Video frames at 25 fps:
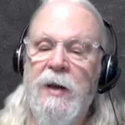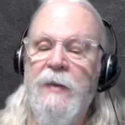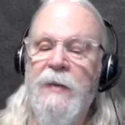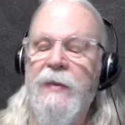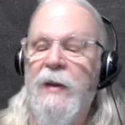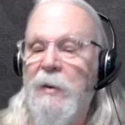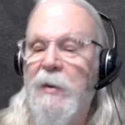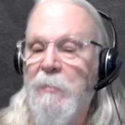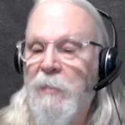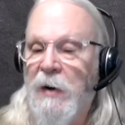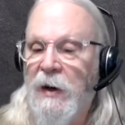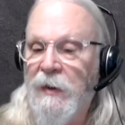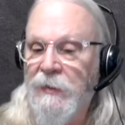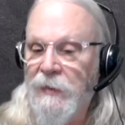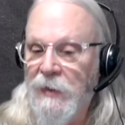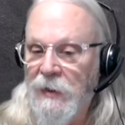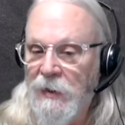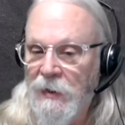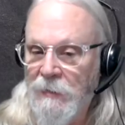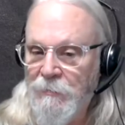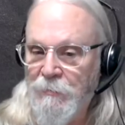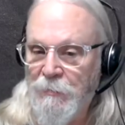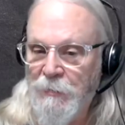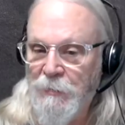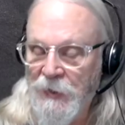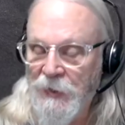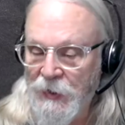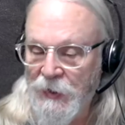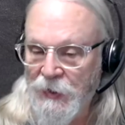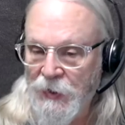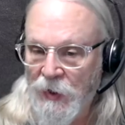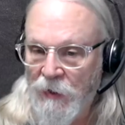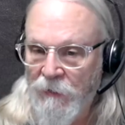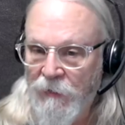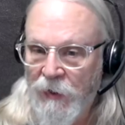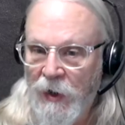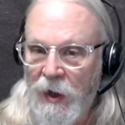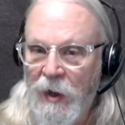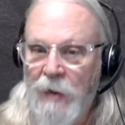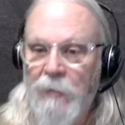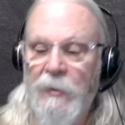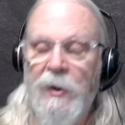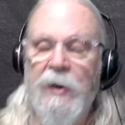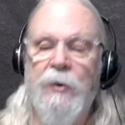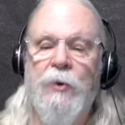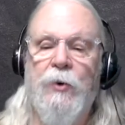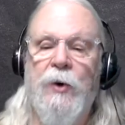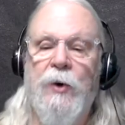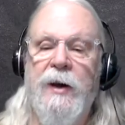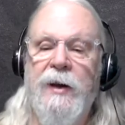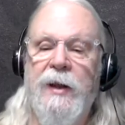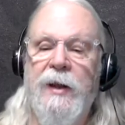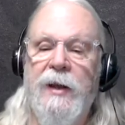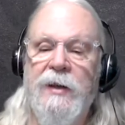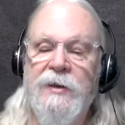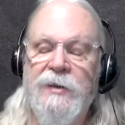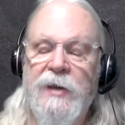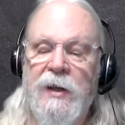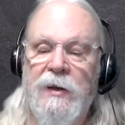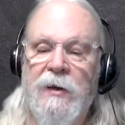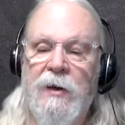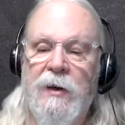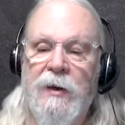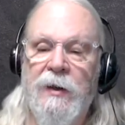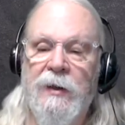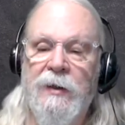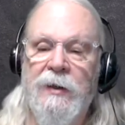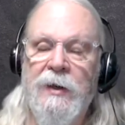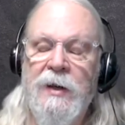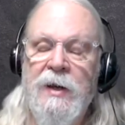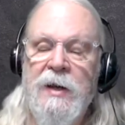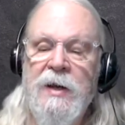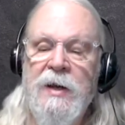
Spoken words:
and then I put the survey grade antenna on it.